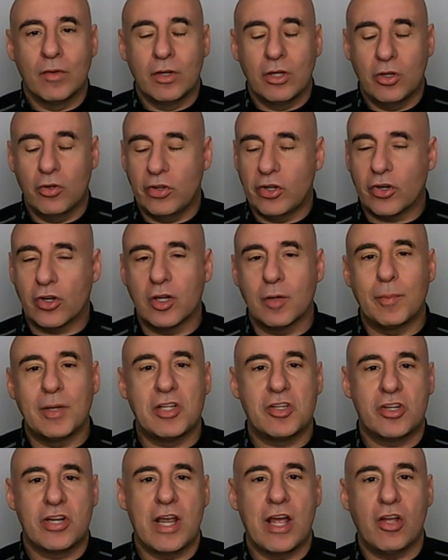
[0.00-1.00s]
You know, there are going to be
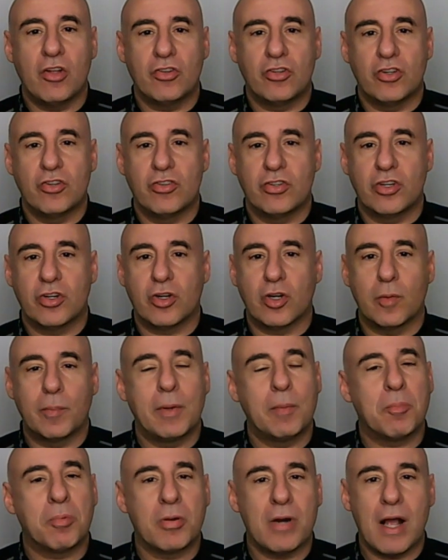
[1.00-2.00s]
challenges, there are going to
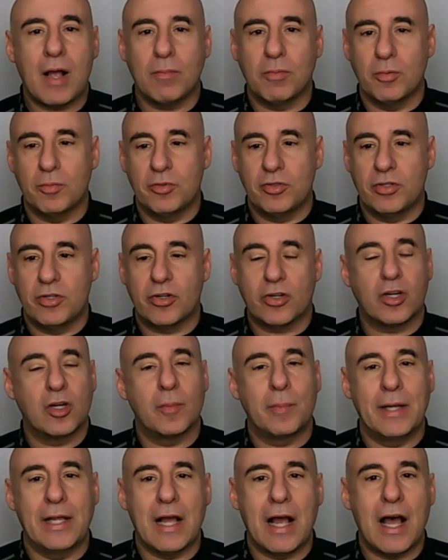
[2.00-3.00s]
be problems, there are going
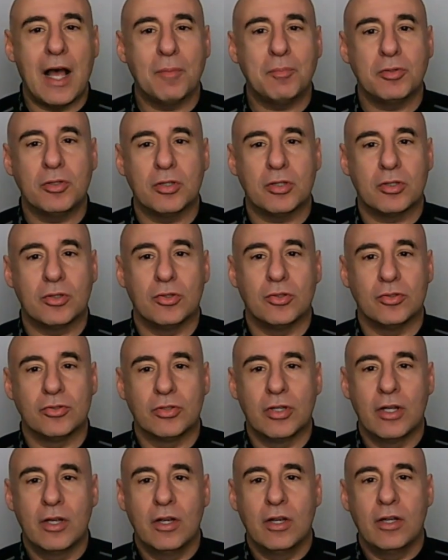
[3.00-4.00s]
to be obstacles,
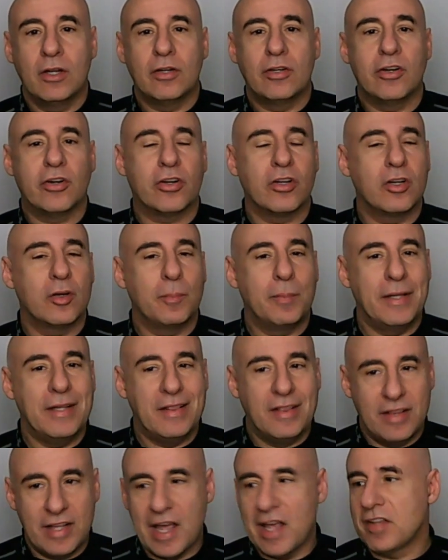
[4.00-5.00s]
there are going to be
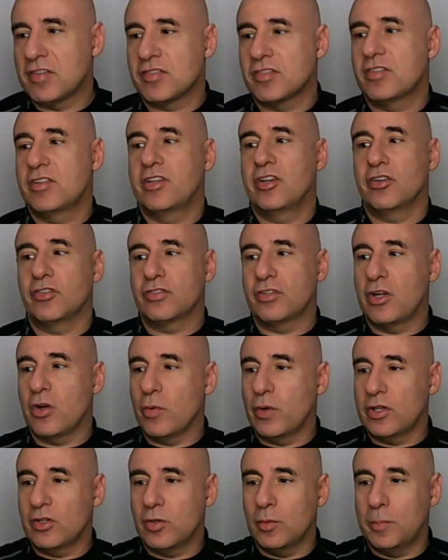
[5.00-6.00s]
deaths, there's
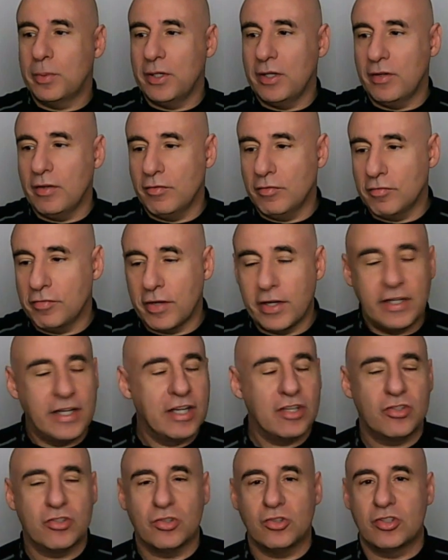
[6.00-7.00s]
going to be
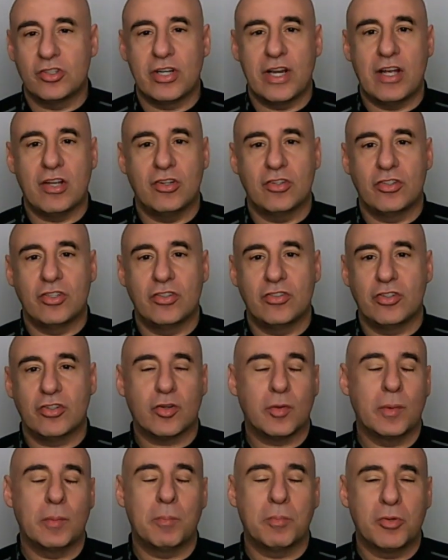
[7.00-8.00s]
financial challenges, there's
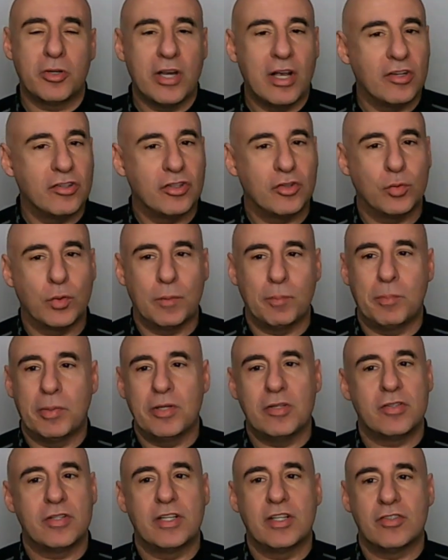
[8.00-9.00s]
going to be challenges with
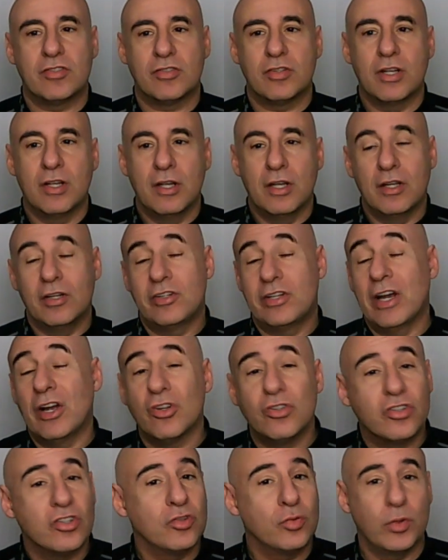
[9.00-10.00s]
business,
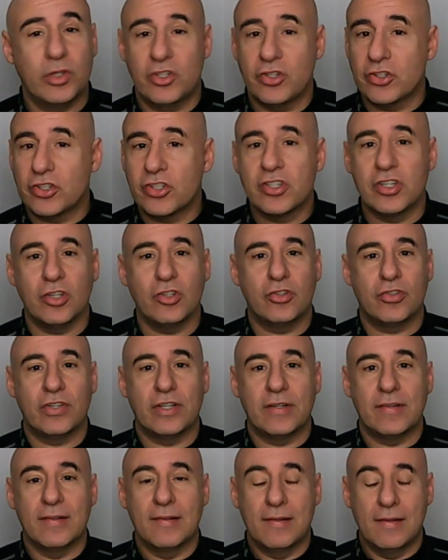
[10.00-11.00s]
challenges with your
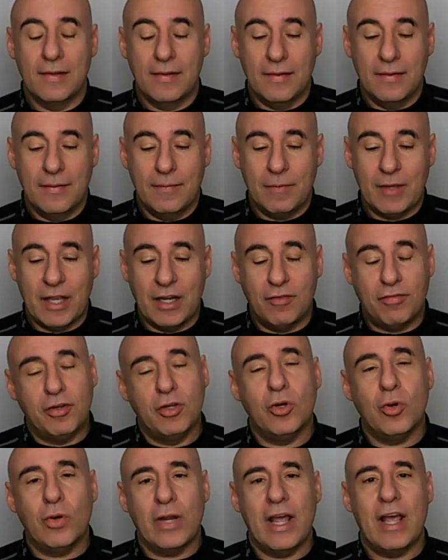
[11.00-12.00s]
children. And if you
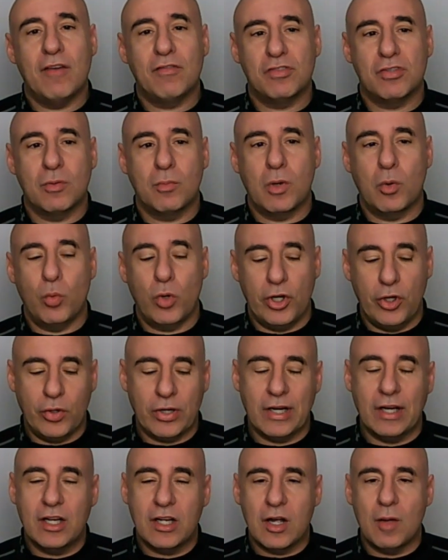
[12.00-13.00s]
don't have someone where you
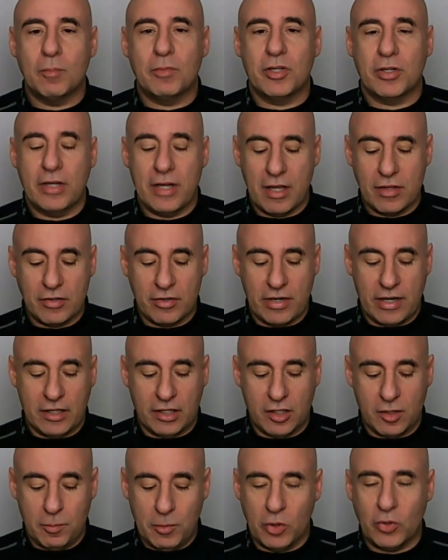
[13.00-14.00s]
can come together and
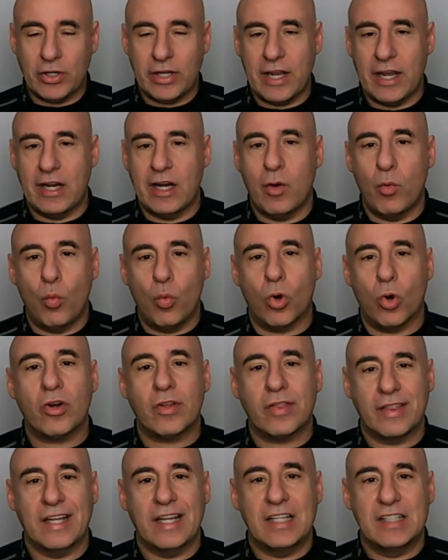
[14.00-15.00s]
communicate and
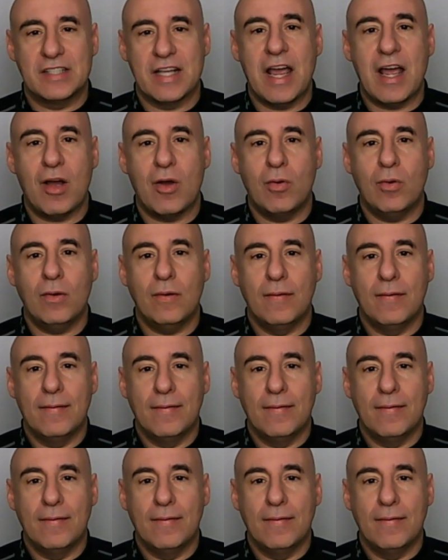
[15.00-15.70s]
work things out,